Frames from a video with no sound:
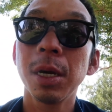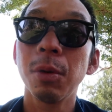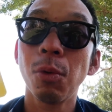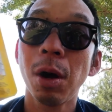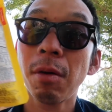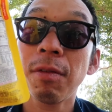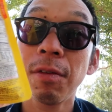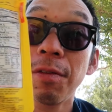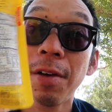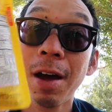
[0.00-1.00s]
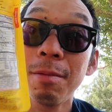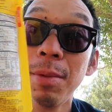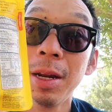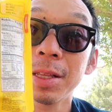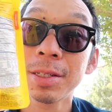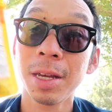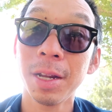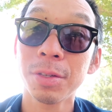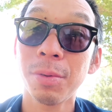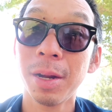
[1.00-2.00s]
in water for 5 minutes,
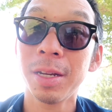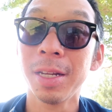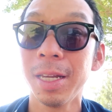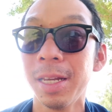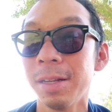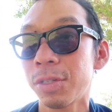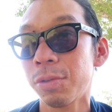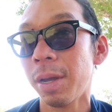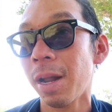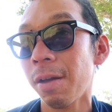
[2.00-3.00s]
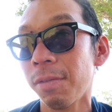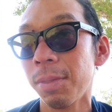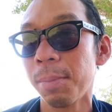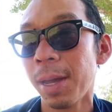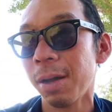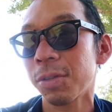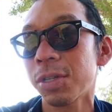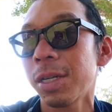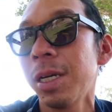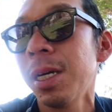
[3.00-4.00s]
and it's ready to eat straight out from the
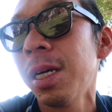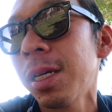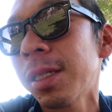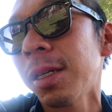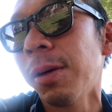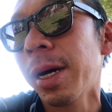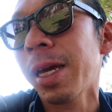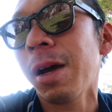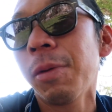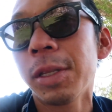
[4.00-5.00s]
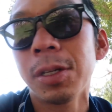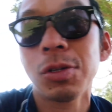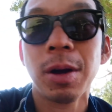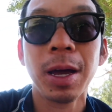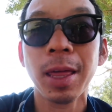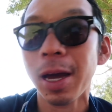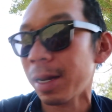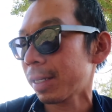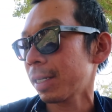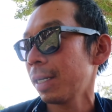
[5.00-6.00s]
pouch. So I can't wait to try that.